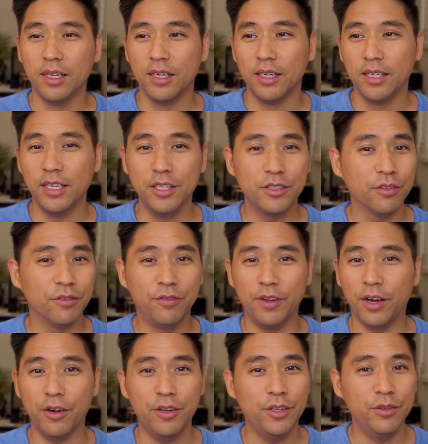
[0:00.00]
he's a
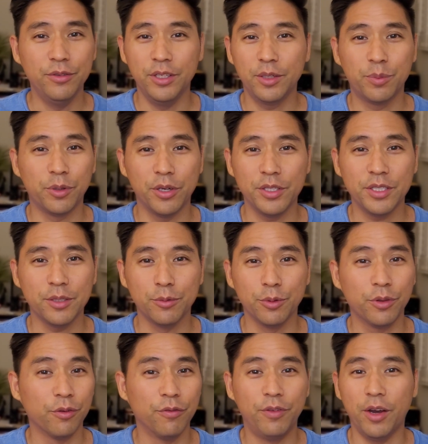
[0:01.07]
very unique person with
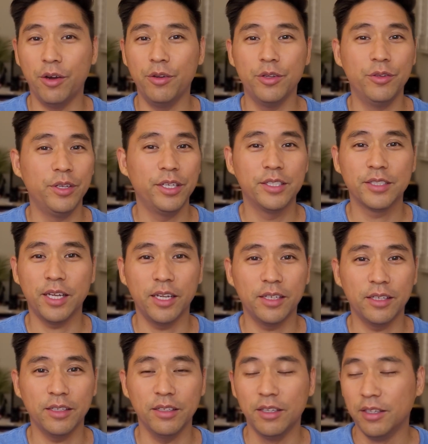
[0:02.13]
a very unique
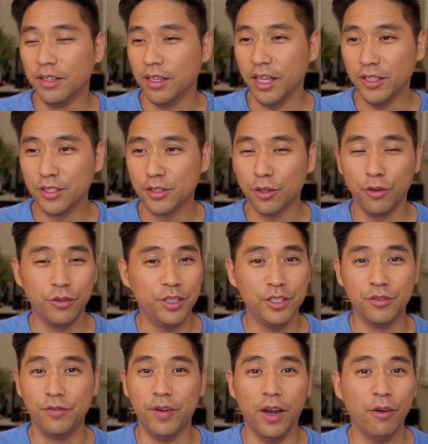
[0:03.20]
psyche. And so these
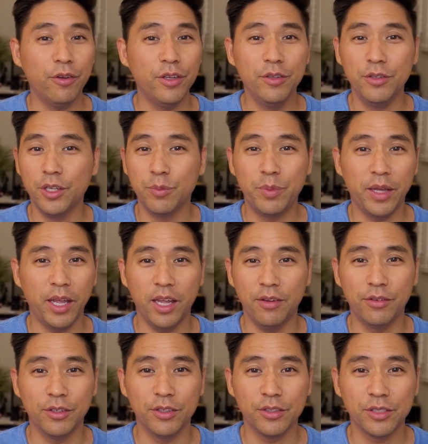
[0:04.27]
very unique
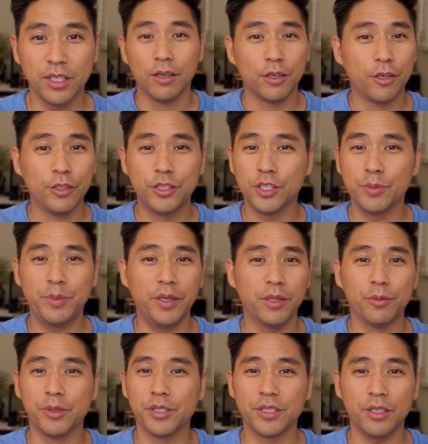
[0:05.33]
behaviors could just be the
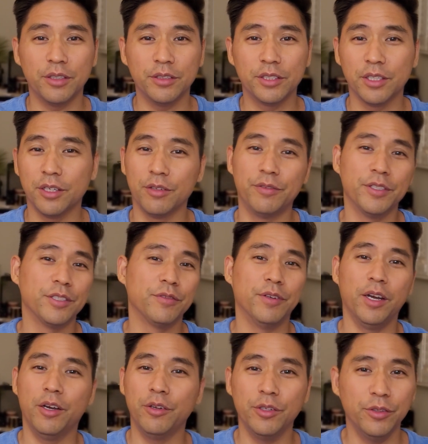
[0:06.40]
result of his
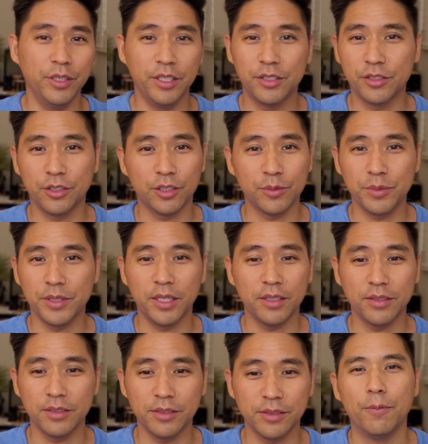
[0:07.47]
very unique
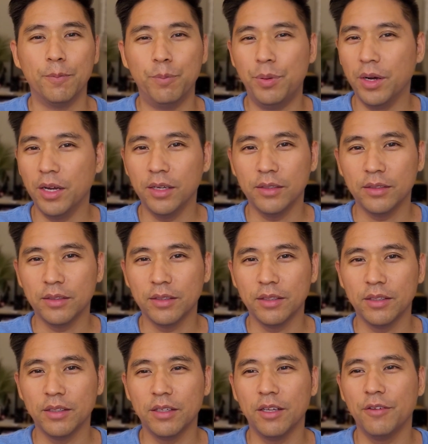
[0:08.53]
circumstances. But
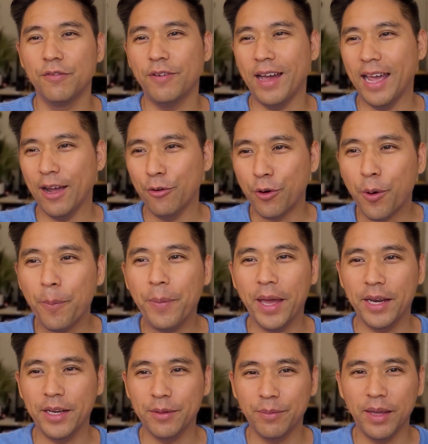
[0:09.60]
if I were a
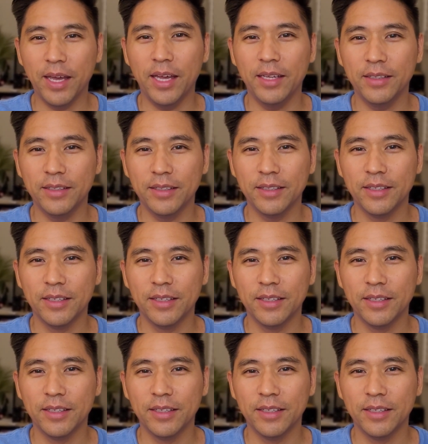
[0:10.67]
betting man,